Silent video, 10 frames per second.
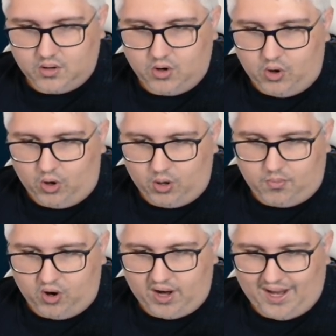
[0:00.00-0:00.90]
or
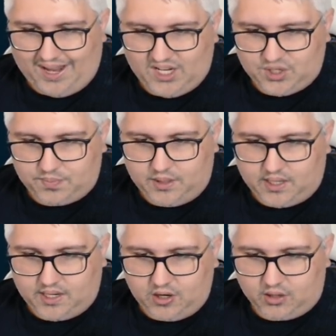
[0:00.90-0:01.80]
more HP.
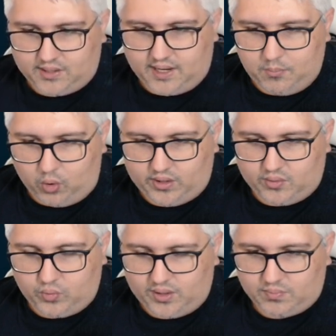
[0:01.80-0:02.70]
Cannot gain more than
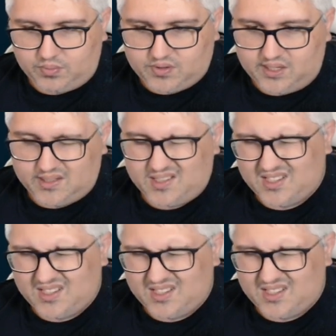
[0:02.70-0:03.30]
20%.